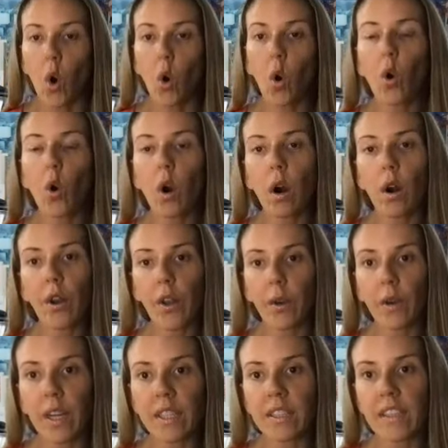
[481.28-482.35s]
Or you
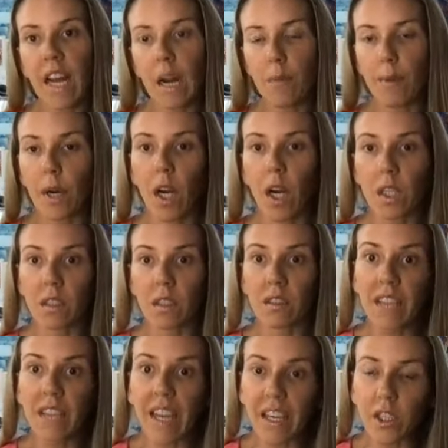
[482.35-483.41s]
can set up a
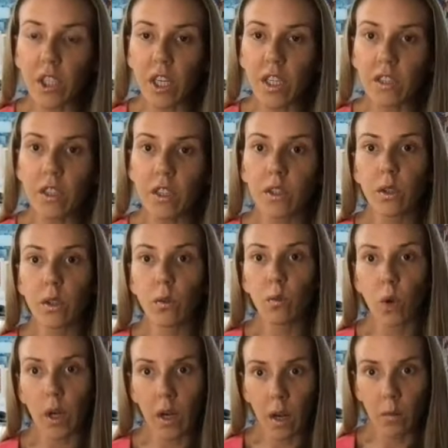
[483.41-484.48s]
consultation to do
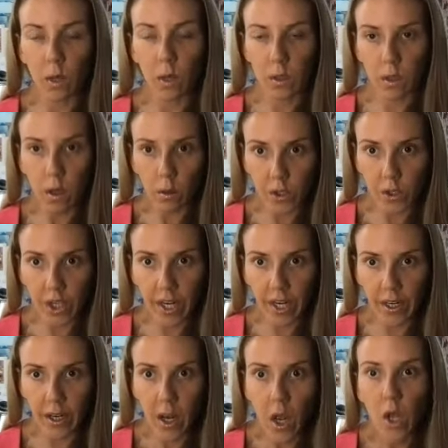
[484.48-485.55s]
one-on-one
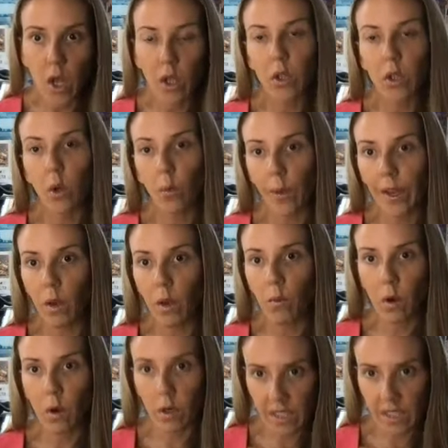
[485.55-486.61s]
coaching so we can
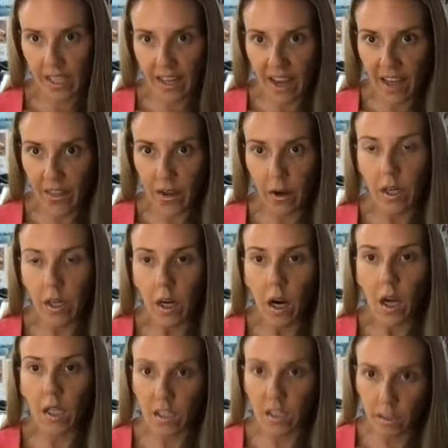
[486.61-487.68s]
work together to
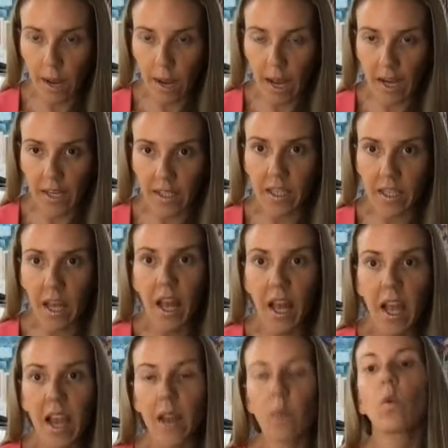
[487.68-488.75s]
customize
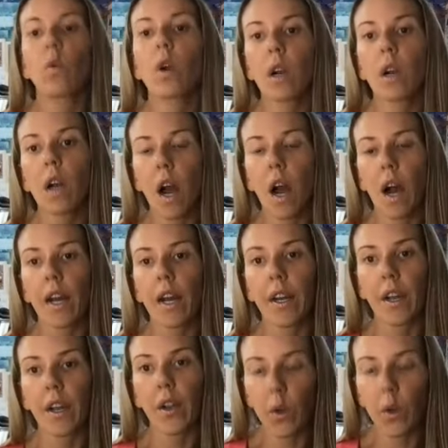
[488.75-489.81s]
and work on
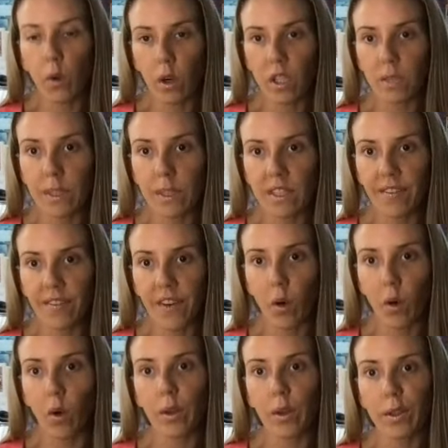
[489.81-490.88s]
your specific
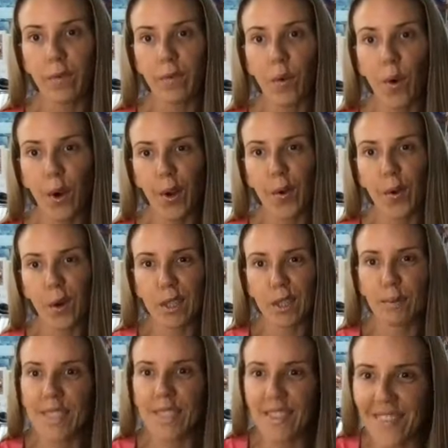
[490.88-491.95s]
goals for your
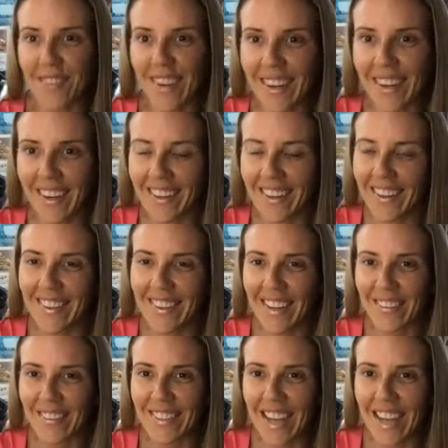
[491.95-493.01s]
specific
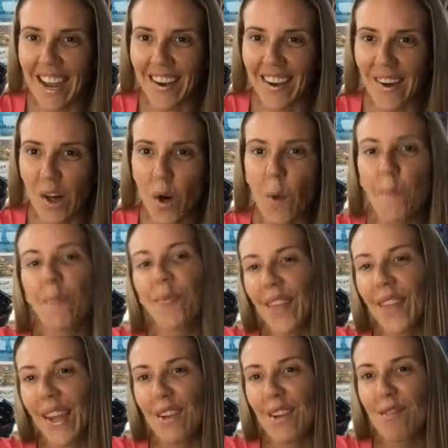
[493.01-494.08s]
lifestyle.
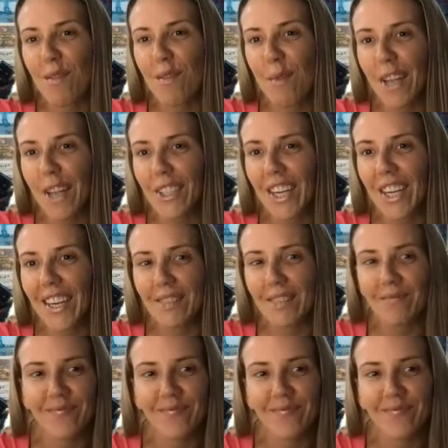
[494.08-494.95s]
Thank you for watching.